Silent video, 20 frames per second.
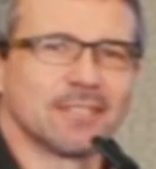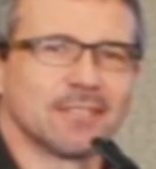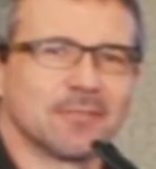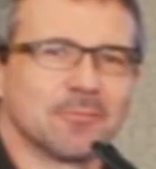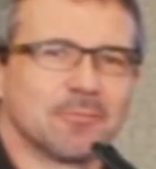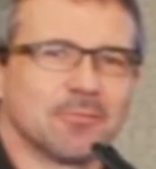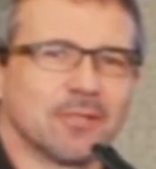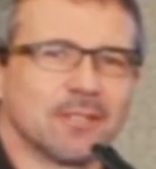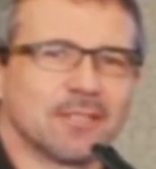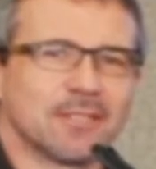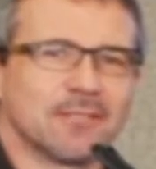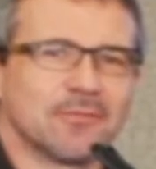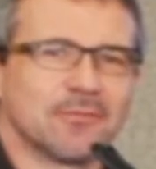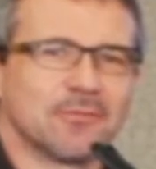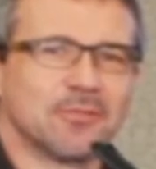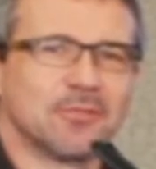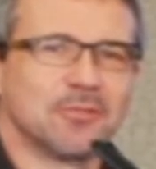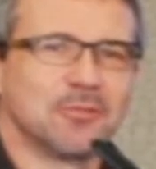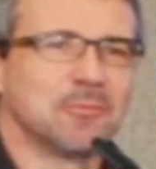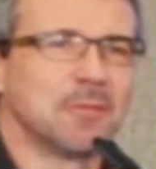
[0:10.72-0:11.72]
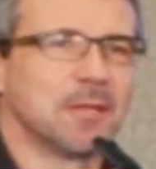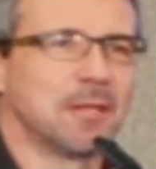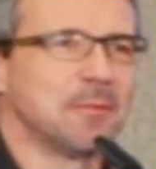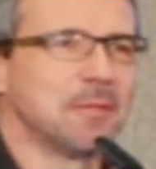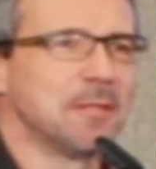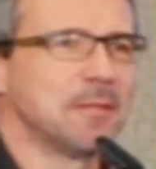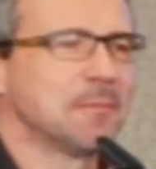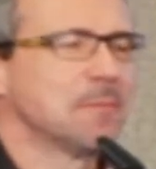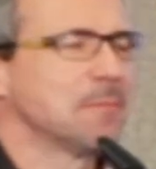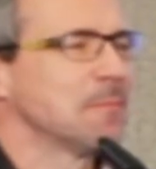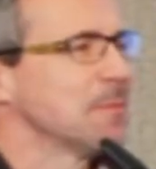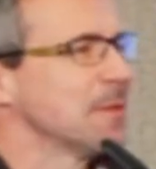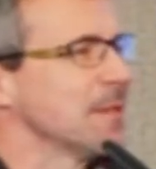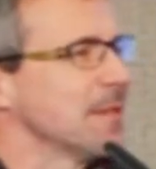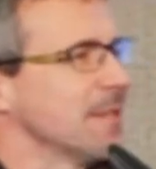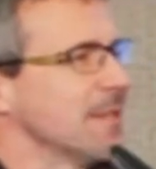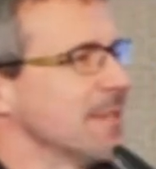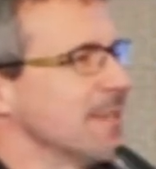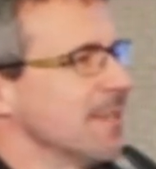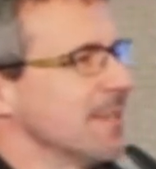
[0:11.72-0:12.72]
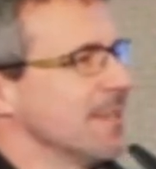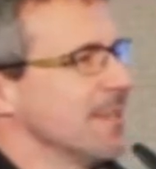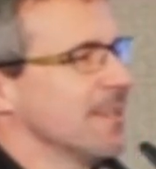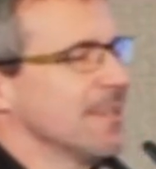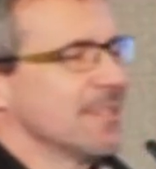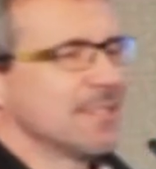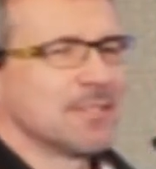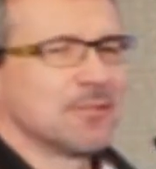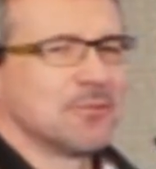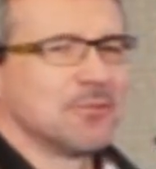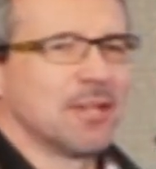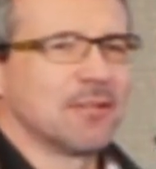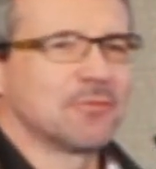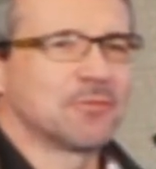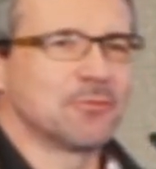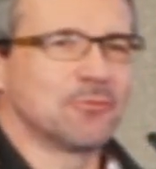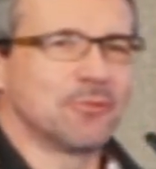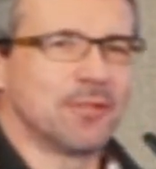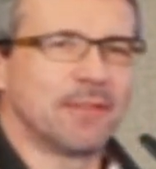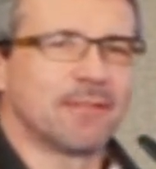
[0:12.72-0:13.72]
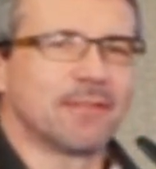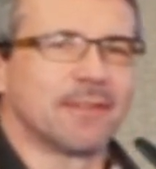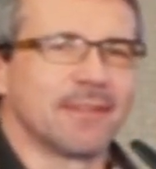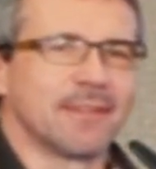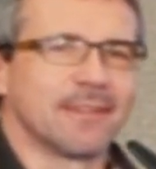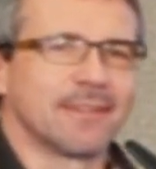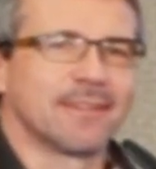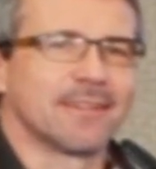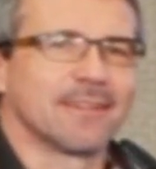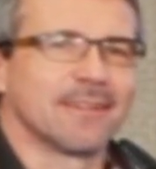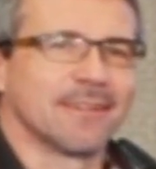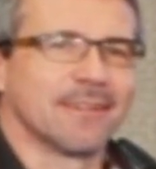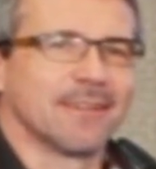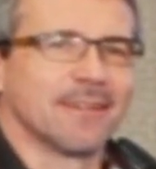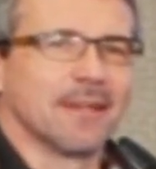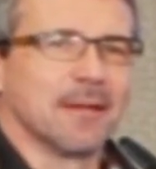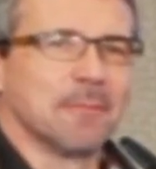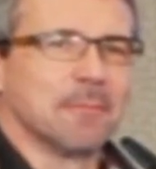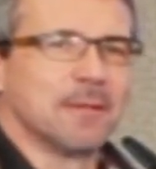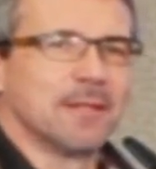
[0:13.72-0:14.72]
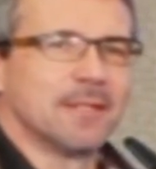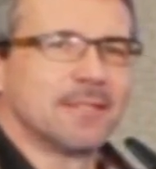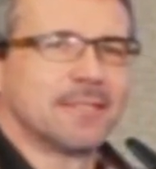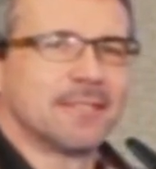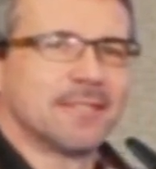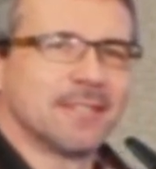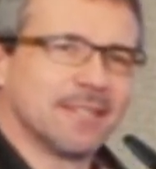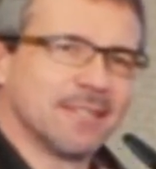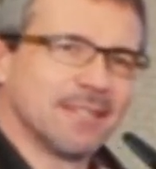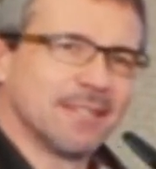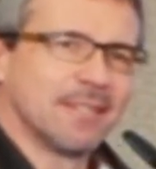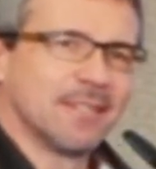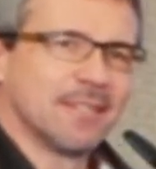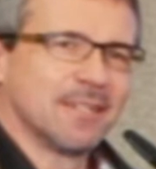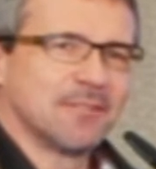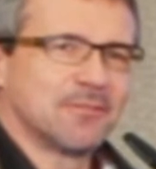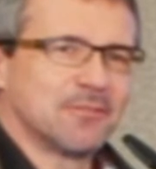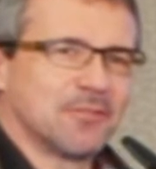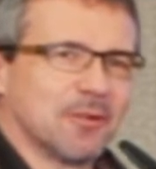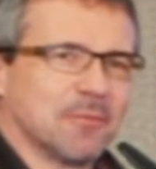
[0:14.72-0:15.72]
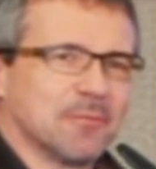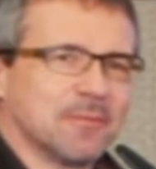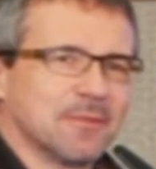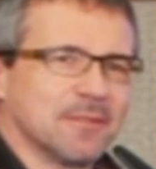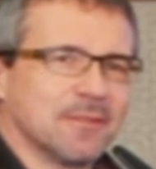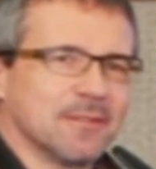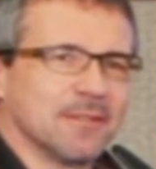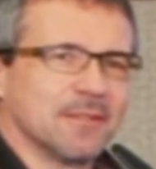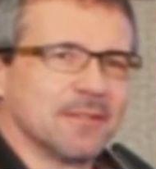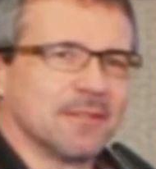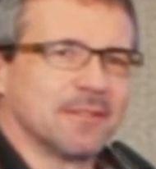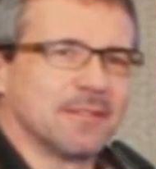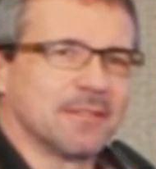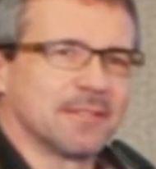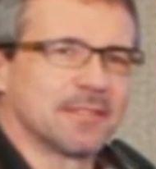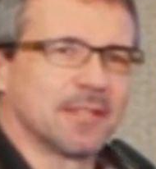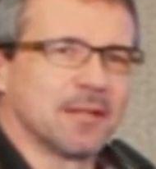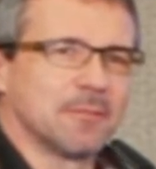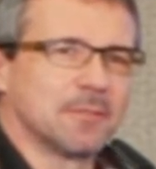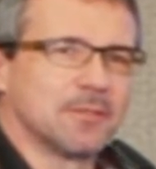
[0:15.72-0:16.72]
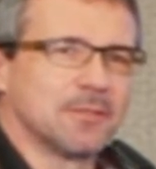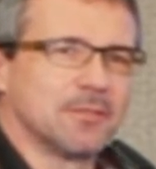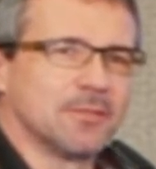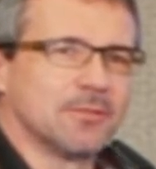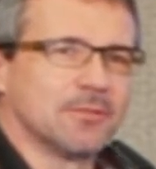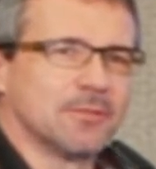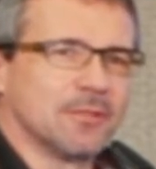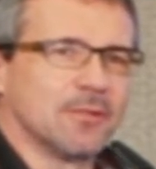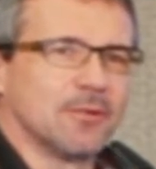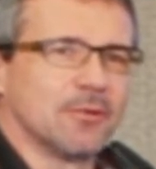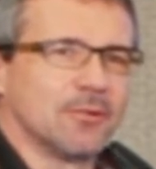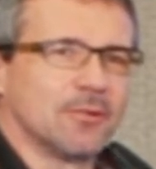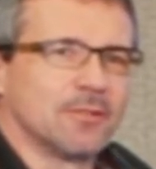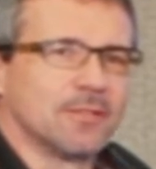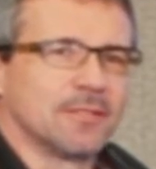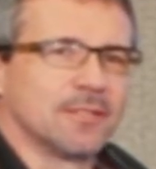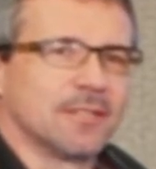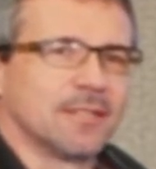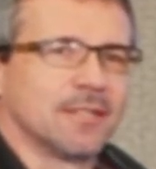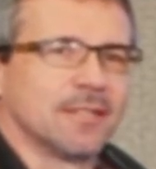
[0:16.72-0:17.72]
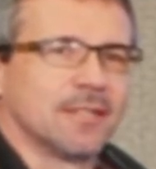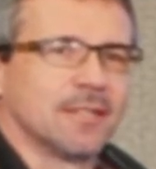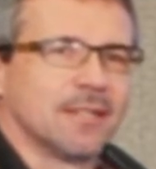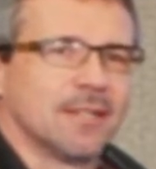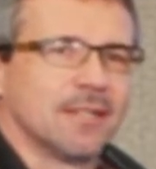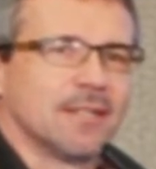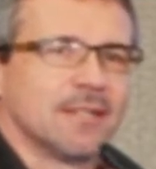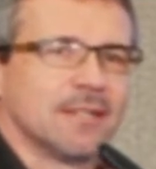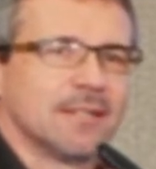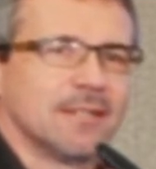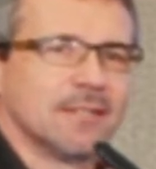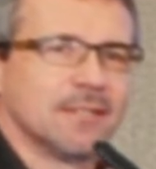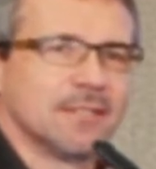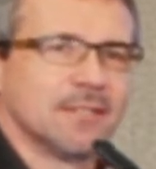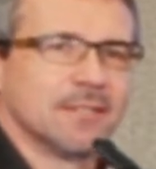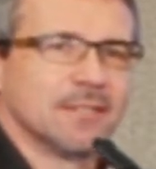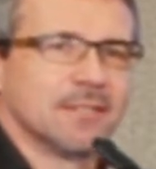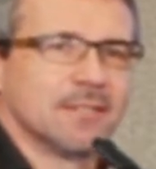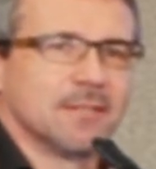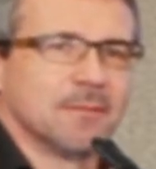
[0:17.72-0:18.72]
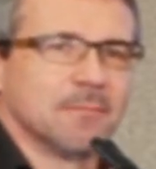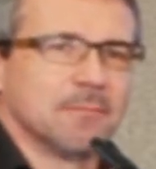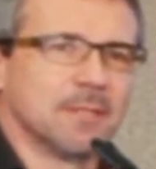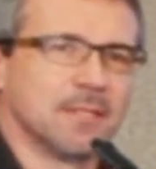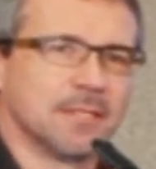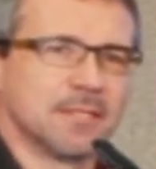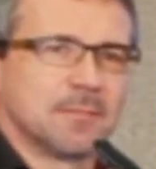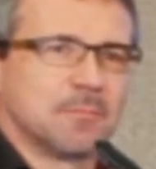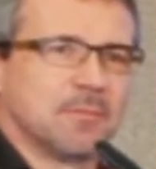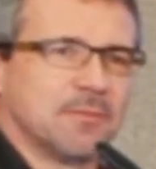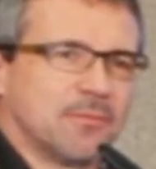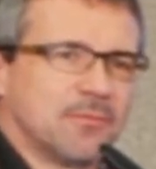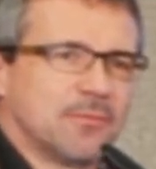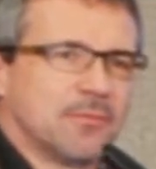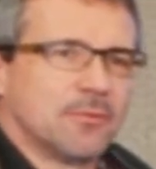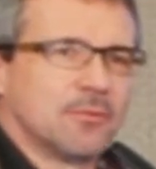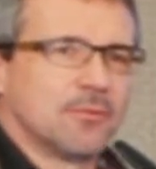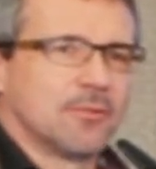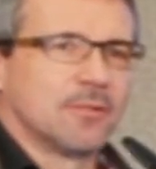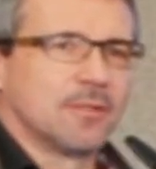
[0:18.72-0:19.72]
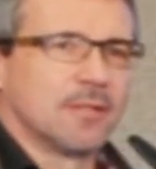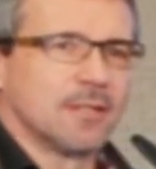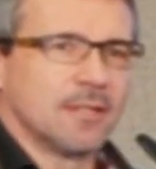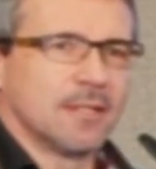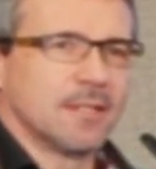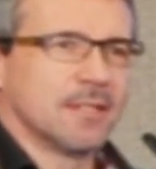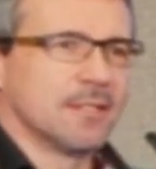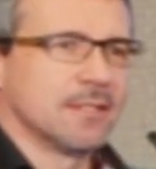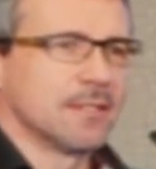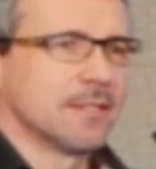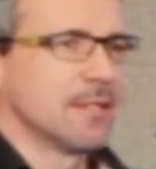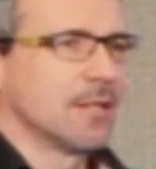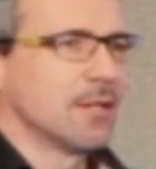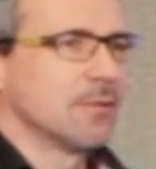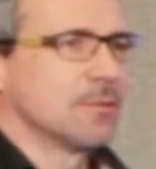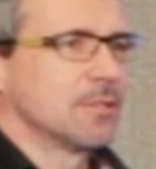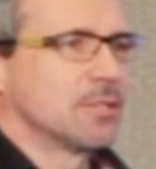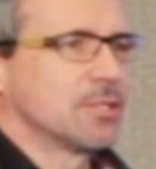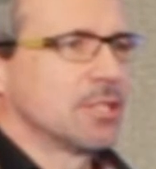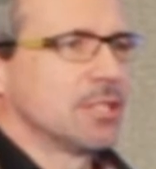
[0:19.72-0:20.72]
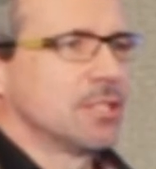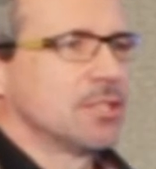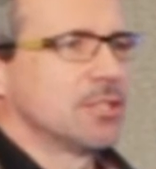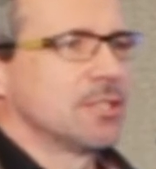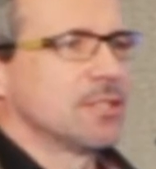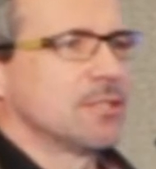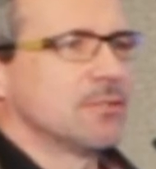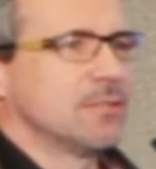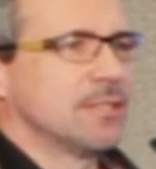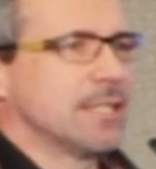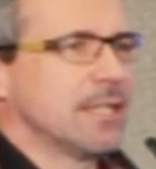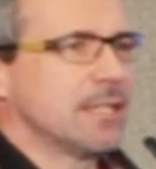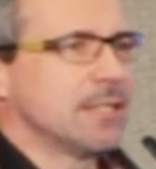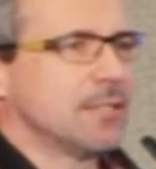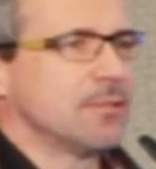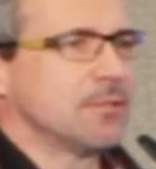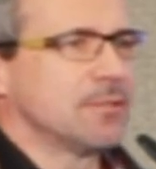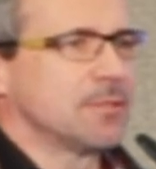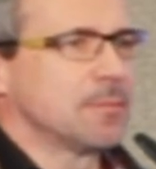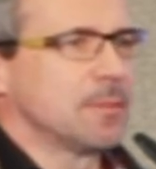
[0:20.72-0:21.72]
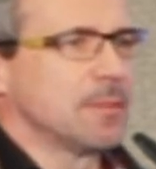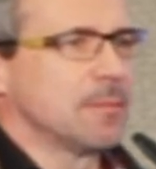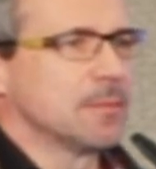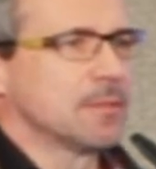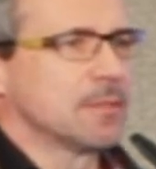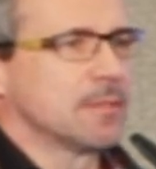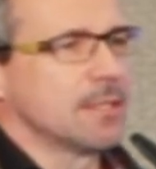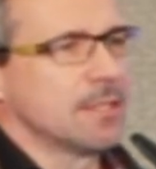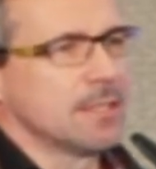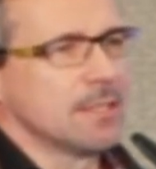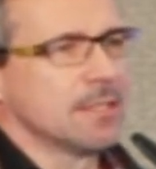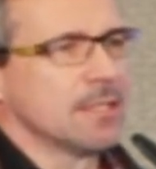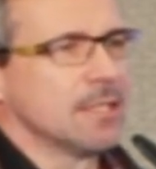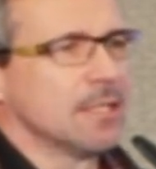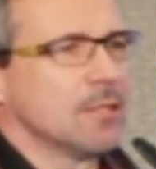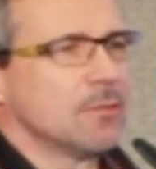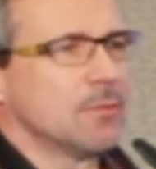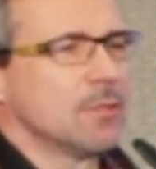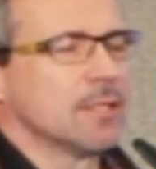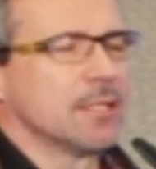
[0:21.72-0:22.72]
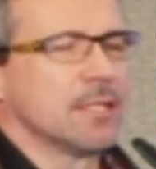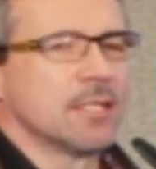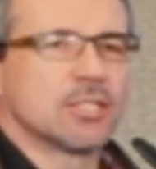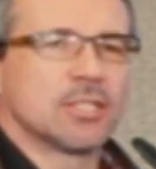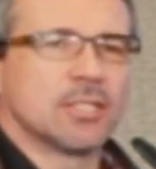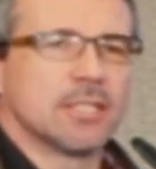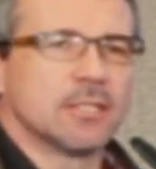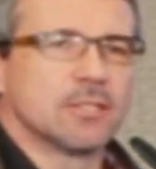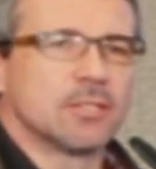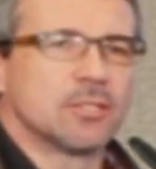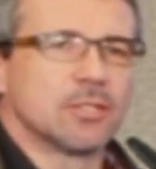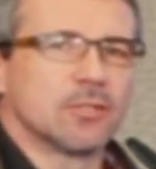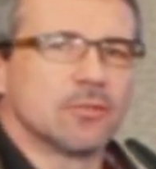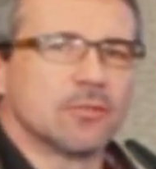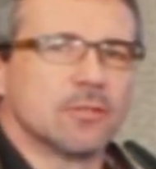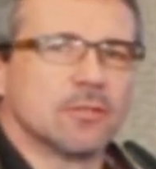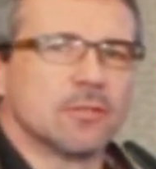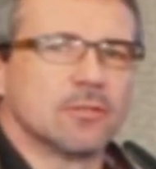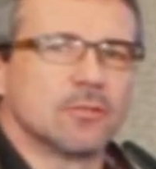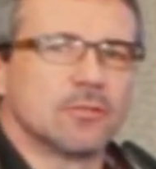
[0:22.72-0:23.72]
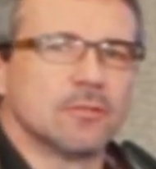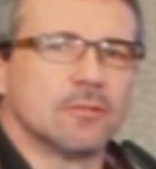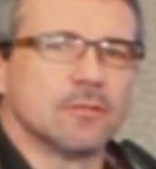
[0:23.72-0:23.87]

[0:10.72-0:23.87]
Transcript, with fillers: and surprising for you, maybe. Uh, so you have to rethink uh, a bit from the example you heard uh, minutes before, and now we're changing to daily newspapers. and we're a national uh, uh,